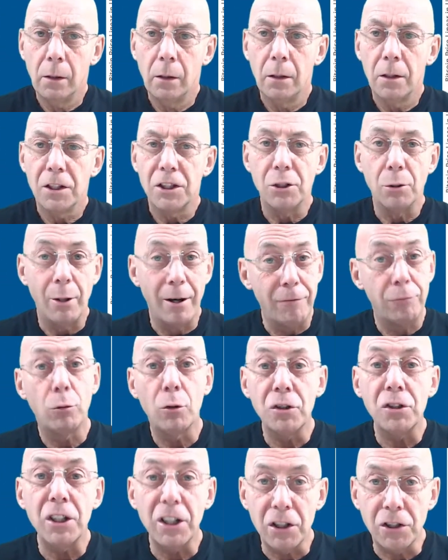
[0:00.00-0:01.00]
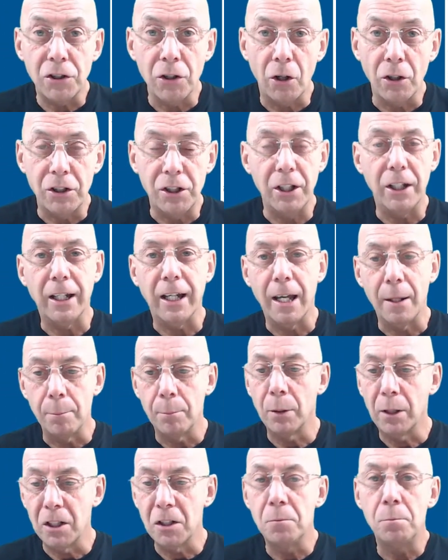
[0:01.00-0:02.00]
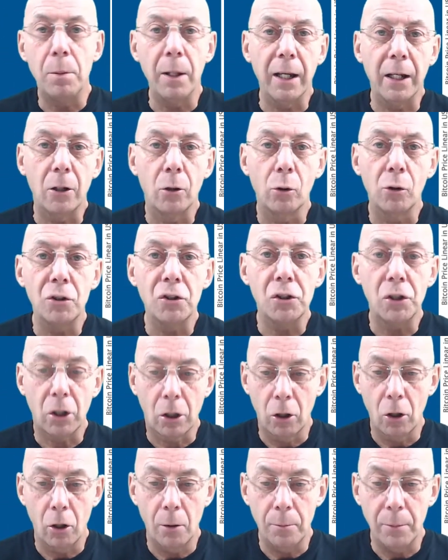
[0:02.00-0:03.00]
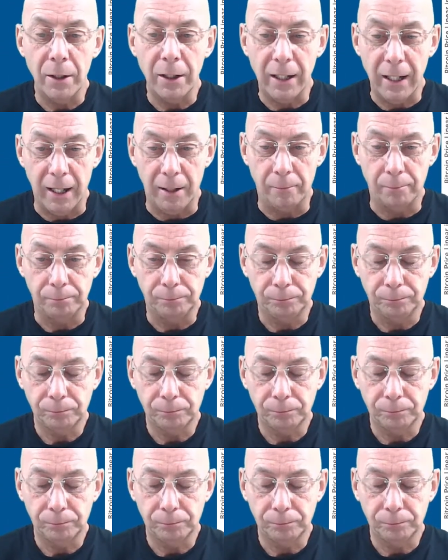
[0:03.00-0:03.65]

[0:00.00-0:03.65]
so everyone's excited again because Bitcoin's climbed again.